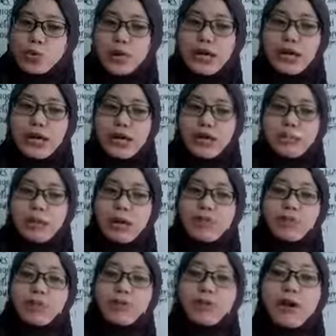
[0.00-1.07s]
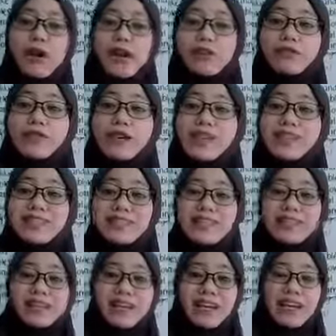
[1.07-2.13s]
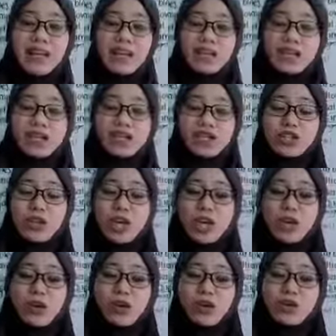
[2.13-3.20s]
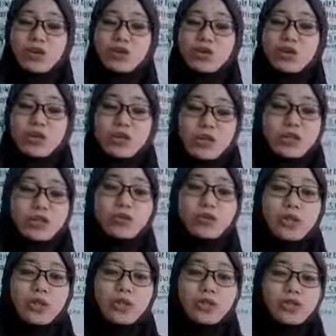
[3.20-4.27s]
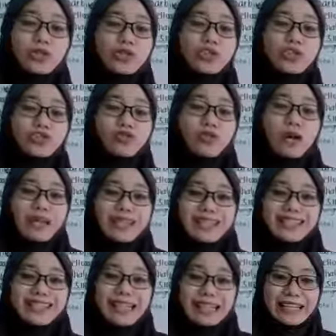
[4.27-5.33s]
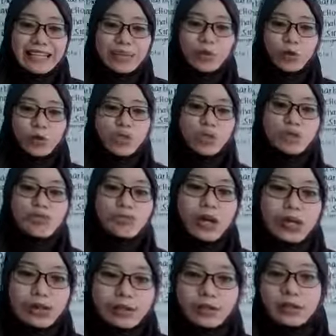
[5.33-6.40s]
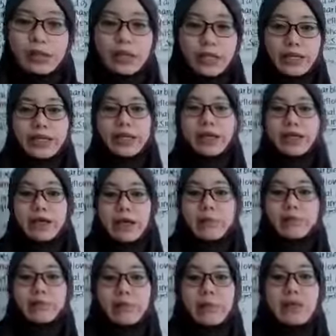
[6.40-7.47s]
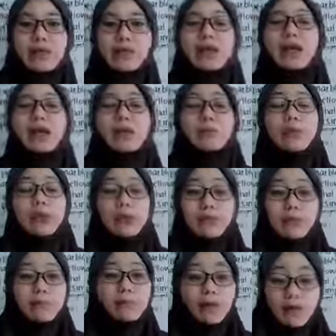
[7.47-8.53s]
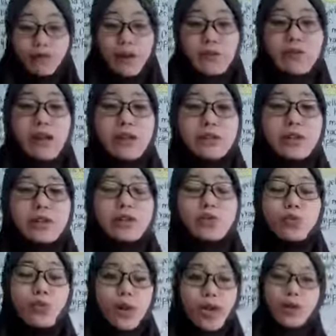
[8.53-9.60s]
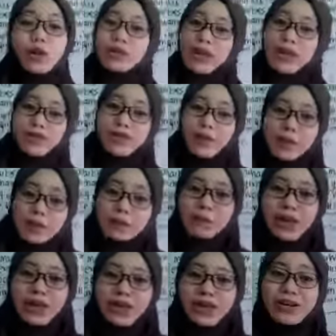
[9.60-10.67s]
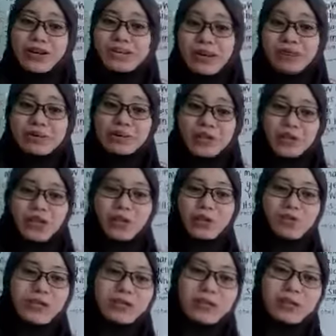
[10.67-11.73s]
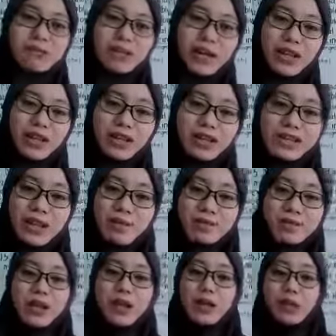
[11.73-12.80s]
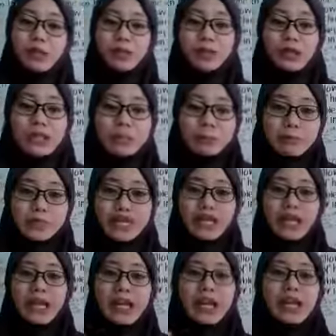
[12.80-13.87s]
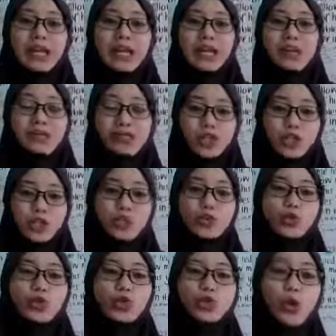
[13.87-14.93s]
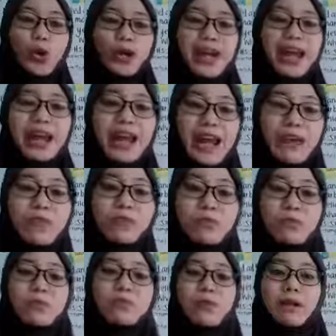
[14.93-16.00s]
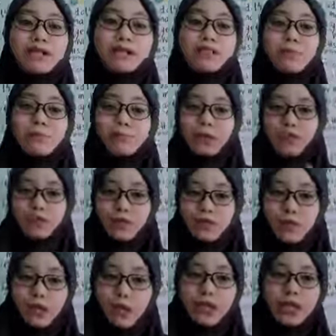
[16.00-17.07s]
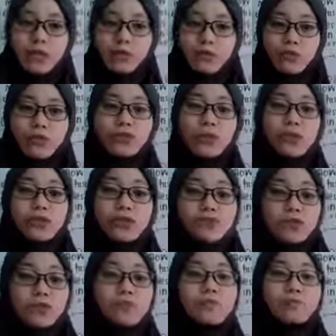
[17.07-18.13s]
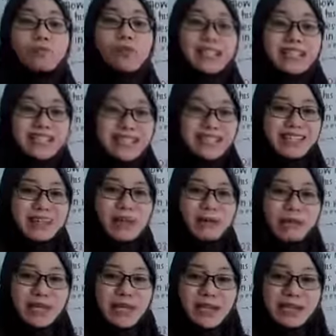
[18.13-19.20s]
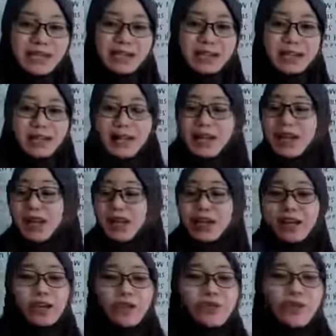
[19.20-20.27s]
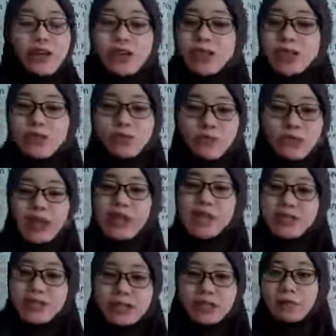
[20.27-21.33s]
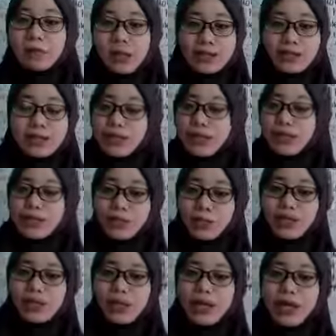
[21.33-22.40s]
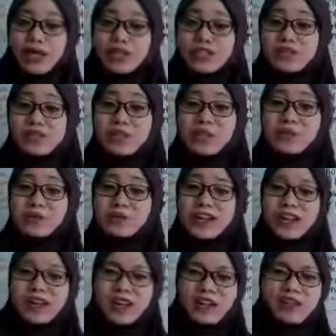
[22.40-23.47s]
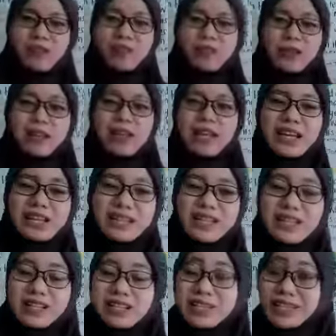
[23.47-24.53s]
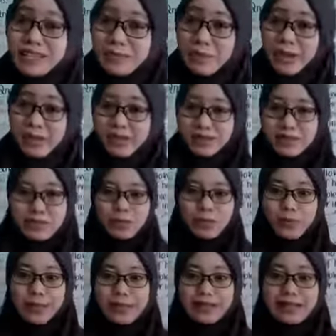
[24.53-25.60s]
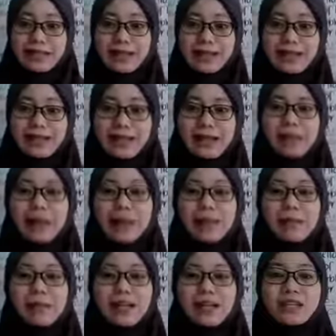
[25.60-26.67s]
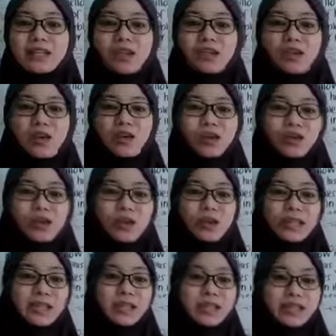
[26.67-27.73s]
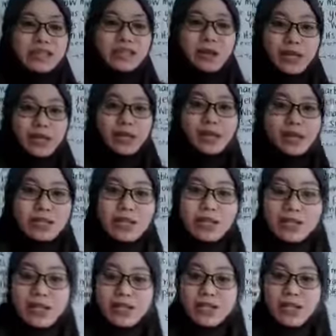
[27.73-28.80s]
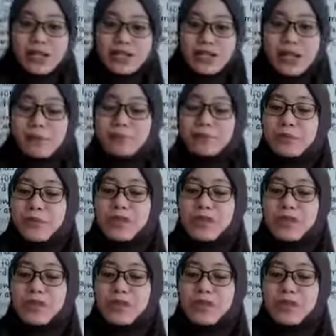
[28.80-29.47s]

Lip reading: who are in primary 5, you can see that the child or the student is actually starting to struggle in their math. Because at P5 level is where all the advanced math concepts or the heuristic math concepts will be introduced, taught, and have to be mastered before he move on to P6 or PSLE. And of course, the PSLE parents, I know you are anxious because we are left with less than 6 months to PSLE, and minus of all the holidays, okay, all the celebration inside